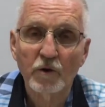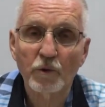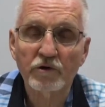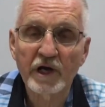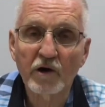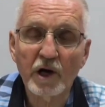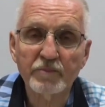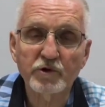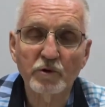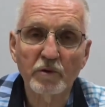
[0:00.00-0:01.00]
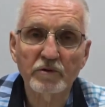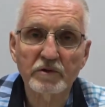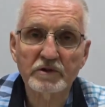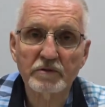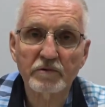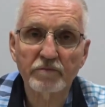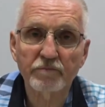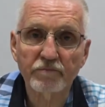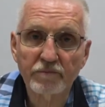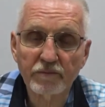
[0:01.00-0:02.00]
We're now up to
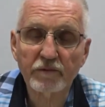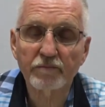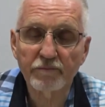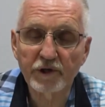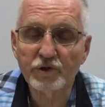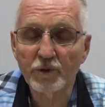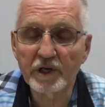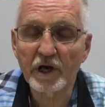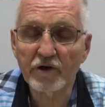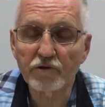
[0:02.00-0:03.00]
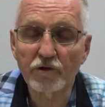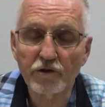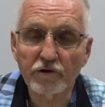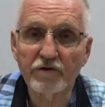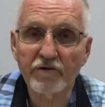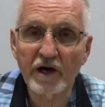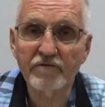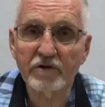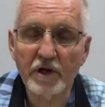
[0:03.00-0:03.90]
between 235